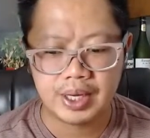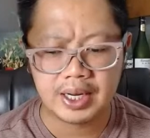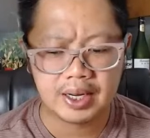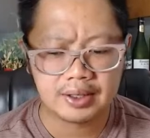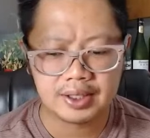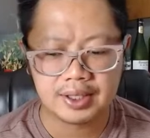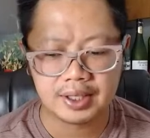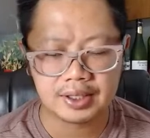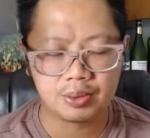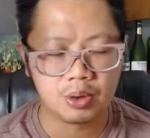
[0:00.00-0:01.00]
yeah, I just
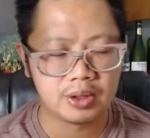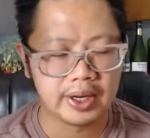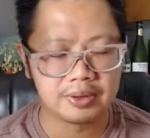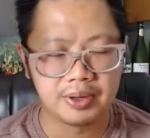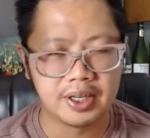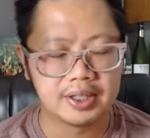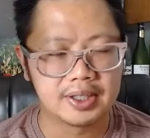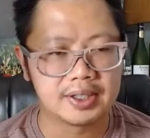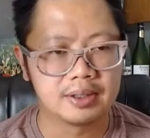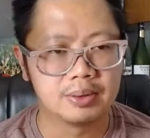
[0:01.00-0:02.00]
think it's more lightweight.
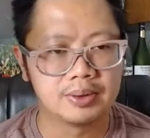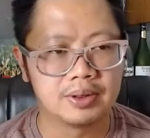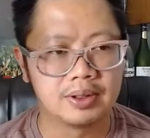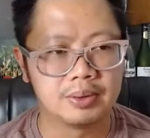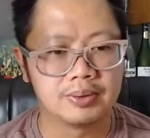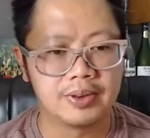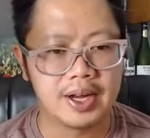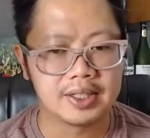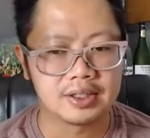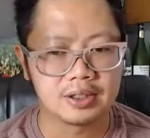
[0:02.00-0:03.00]
It's a little bit
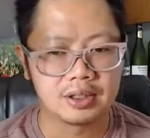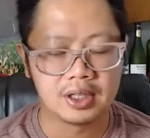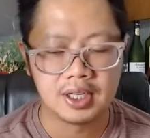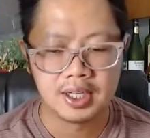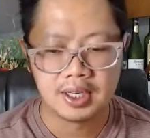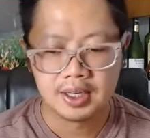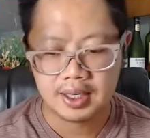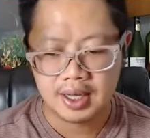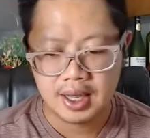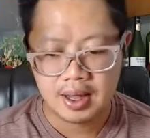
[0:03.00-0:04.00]
faster.
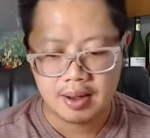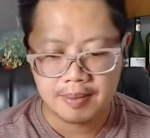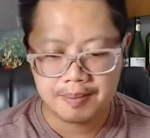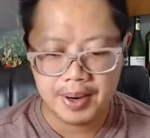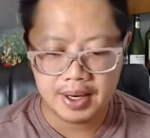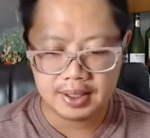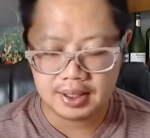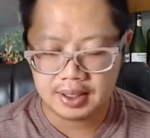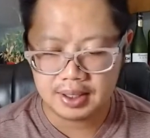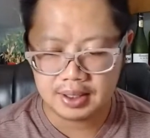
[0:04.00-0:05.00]

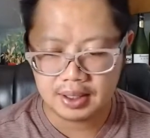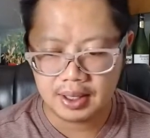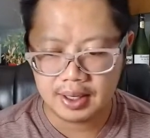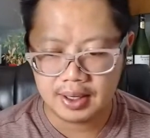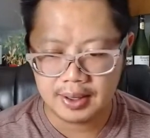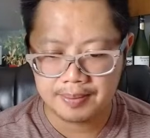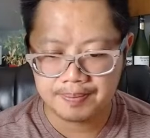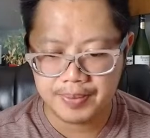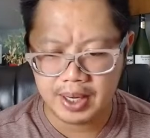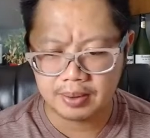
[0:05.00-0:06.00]
But
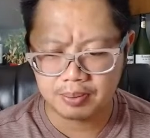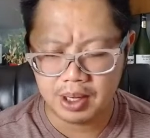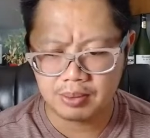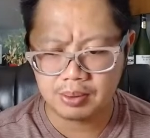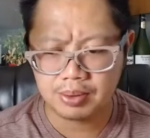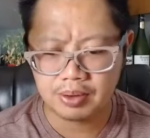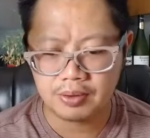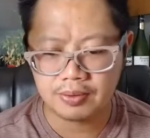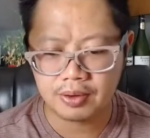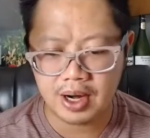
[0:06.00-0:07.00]
yeah, Premiere
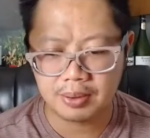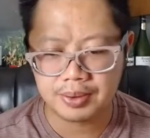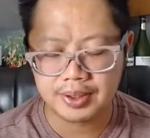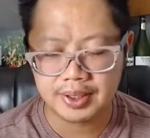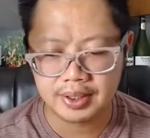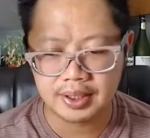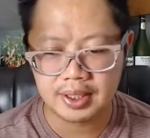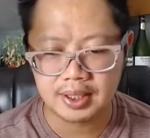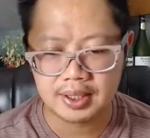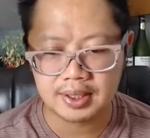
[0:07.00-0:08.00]
Pro for Apple
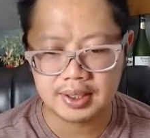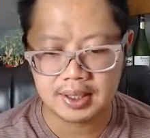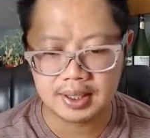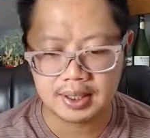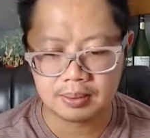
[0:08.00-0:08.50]
Silicon is